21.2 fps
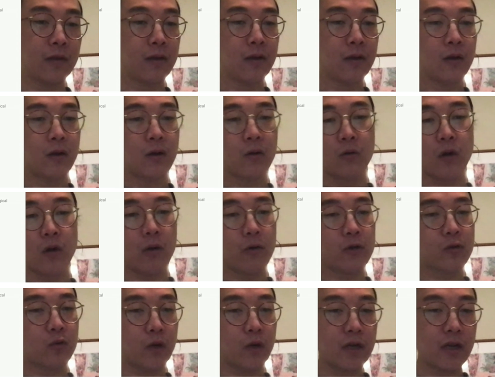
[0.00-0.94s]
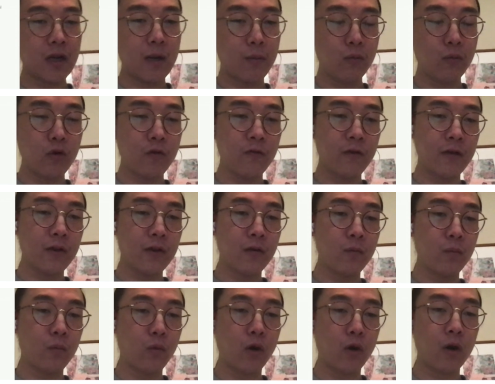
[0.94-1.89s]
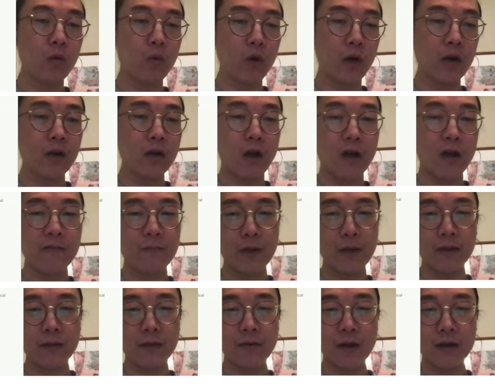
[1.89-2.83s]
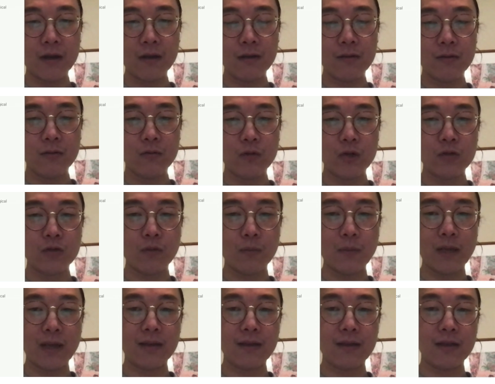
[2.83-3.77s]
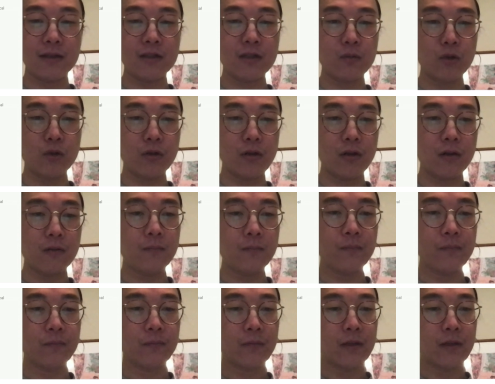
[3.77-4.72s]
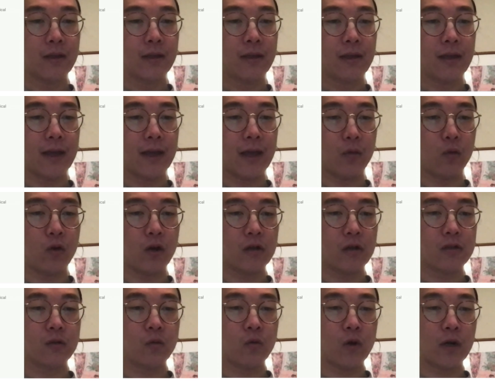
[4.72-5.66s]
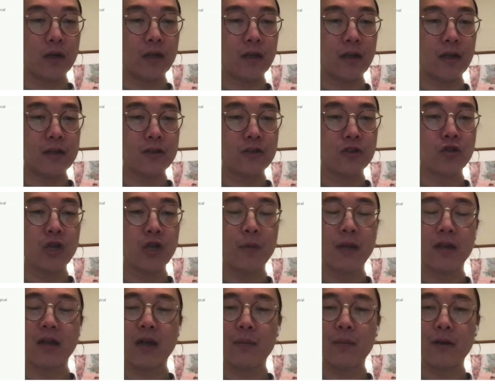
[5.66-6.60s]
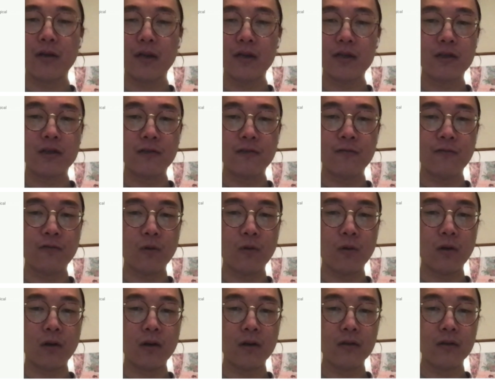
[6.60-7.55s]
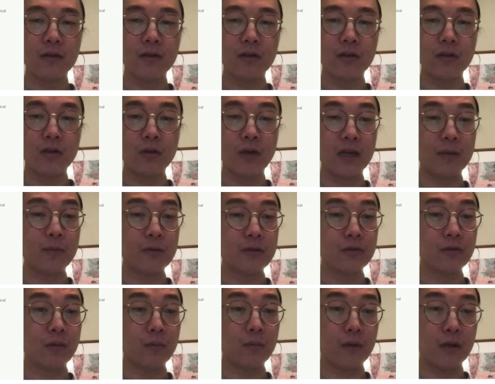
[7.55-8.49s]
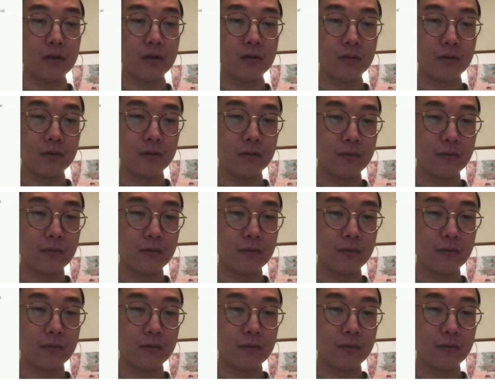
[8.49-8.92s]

We're always working on moving more work off main thread, which will make things smoother. And we're also working on streaming compilation for the new ECMAScript modules.